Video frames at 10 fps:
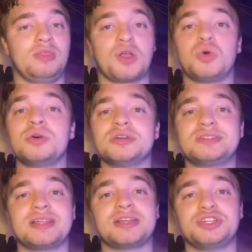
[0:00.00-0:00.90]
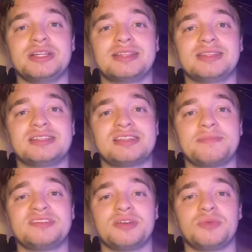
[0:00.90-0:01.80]
coolest thing she did in this
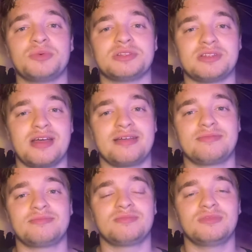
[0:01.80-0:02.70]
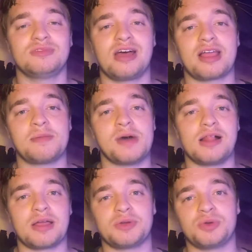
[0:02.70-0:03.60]
episode was let
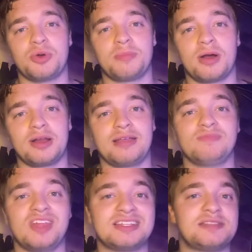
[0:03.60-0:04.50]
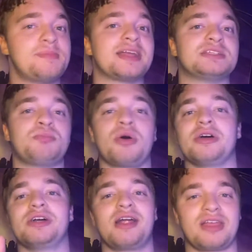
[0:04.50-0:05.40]
Kamala go to a party. That's the biggest
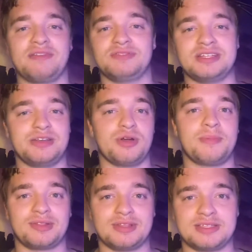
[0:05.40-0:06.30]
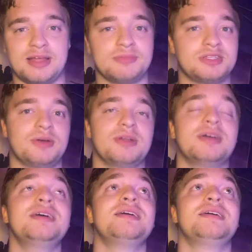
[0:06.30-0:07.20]
spoiler I'll give to you about this episode.
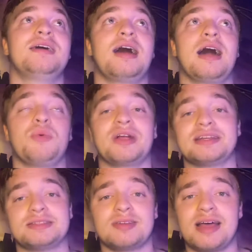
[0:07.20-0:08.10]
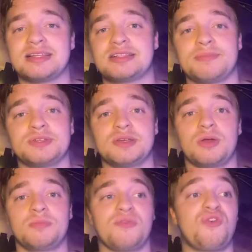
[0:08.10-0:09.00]
Whereas the last
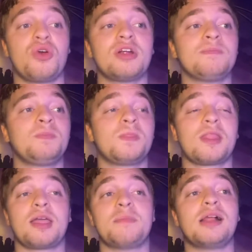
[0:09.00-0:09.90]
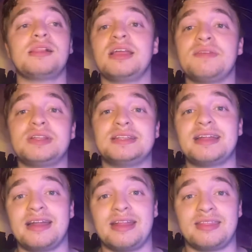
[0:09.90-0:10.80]
episode, before Kamala even did
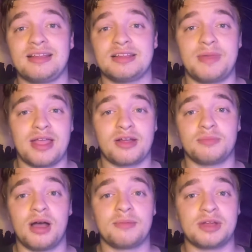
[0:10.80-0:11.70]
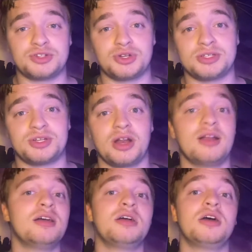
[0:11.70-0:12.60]
anything to make her mom not trust her,
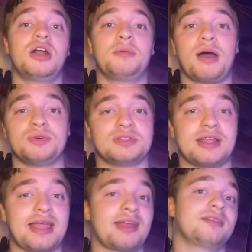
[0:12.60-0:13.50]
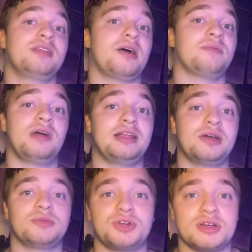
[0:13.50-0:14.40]
her mom was like, no, I
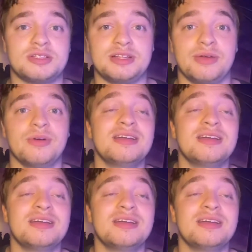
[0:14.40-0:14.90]
don't trust you.